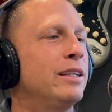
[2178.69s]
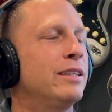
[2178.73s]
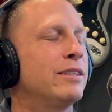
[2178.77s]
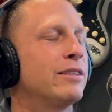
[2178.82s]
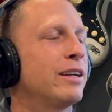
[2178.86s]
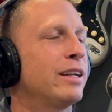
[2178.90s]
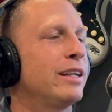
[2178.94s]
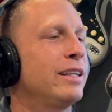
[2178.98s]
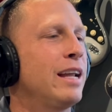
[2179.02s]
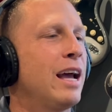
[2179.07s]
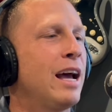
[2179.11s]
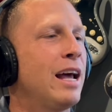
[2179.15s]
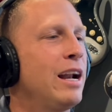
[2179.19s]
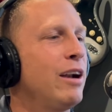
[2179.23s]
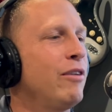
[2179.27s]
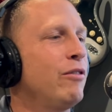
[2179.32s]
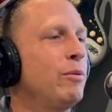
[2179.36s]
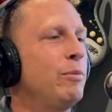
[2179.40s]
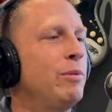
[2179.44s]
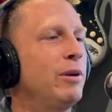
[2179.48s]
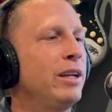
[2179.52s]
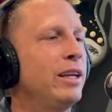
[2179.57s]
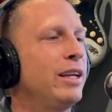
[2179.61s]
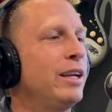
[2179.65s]
He's like, not
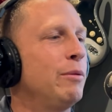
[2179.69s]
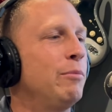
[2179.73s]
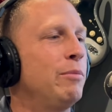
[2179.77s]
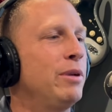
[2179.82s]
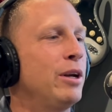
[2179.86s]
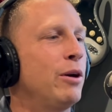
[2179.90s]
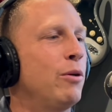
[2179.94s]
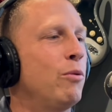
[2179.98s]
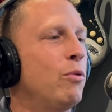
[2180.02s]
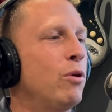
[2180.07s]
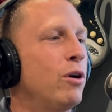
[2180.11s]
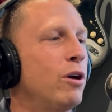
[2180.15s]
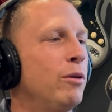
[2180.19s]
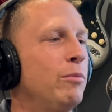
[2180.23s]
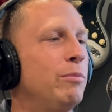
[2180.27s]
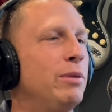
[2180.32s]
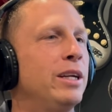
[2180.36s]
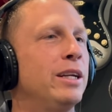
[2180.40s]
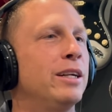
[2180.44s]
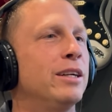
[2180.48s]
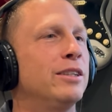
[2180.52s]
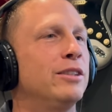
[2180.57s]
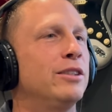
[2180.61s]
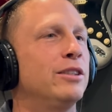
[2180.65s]
everybody can be a world
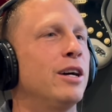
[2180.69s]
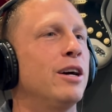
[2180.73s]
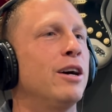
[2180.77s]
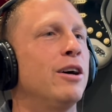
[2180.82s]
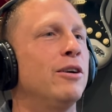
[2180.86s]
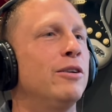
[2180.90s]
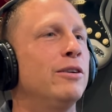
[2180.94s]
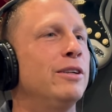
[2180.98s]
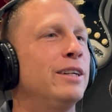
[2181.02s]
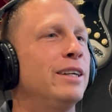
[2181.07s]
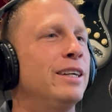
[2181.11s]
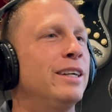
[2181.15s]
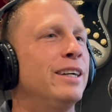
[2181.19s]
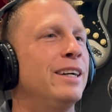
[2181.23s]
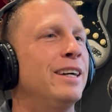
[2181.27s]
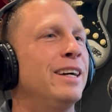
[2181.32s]
beater, Joe.